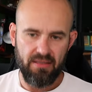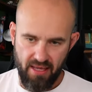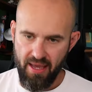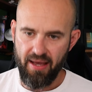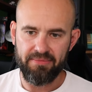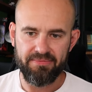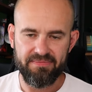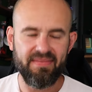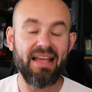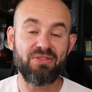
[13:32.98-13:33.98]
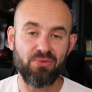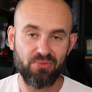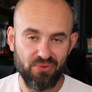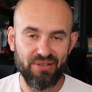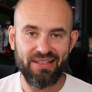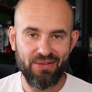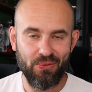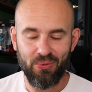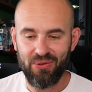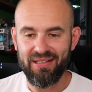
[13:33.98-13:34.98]
Yeah, that's really
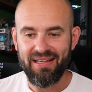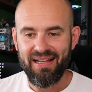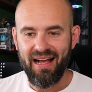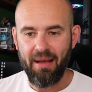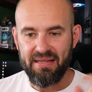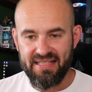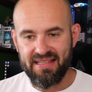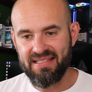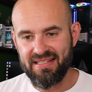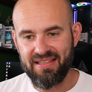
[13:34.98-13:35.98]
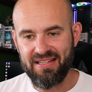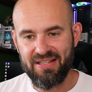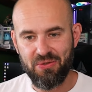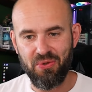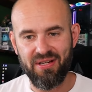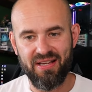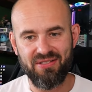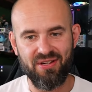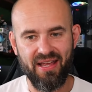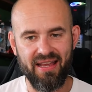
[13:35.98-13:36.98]
cool. Um, I sent this into the Discord
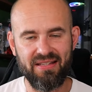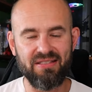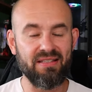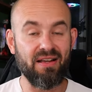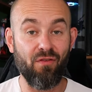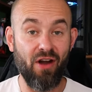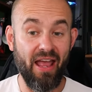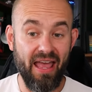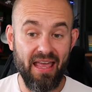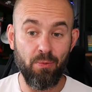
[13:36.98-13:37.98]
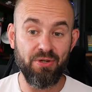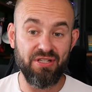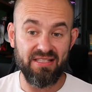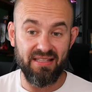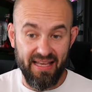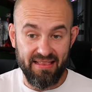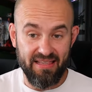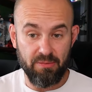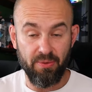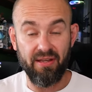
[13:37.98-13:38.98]
yesterday, just the cover A, which is like
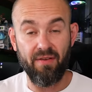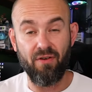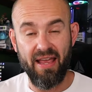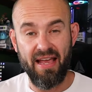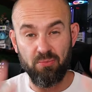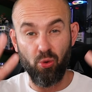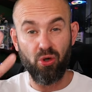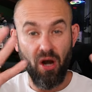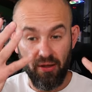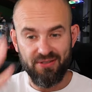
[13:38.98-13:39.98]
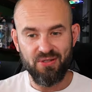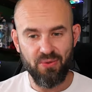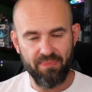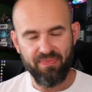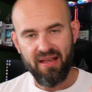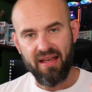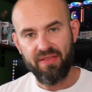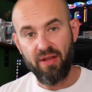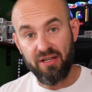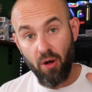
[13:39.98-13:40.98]
this, but the cover A has more color to it.
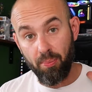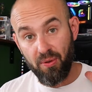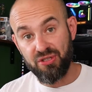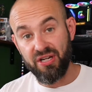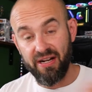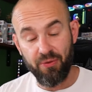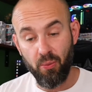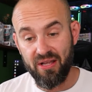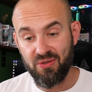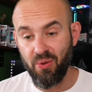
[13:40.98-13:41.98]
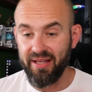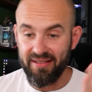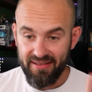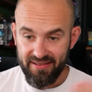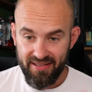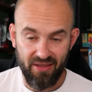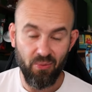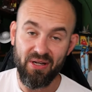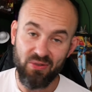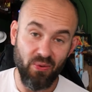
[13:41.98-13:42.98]
And they're like, no, Bruce, check out the 1 in 20. Yeah,
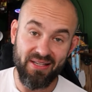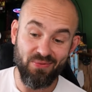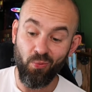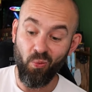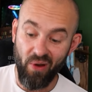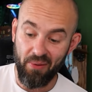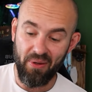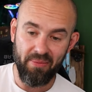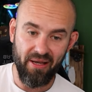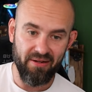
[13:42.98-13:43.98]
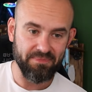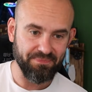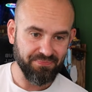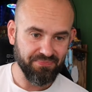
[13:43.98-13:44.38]
the 1 in 20 is way, way better.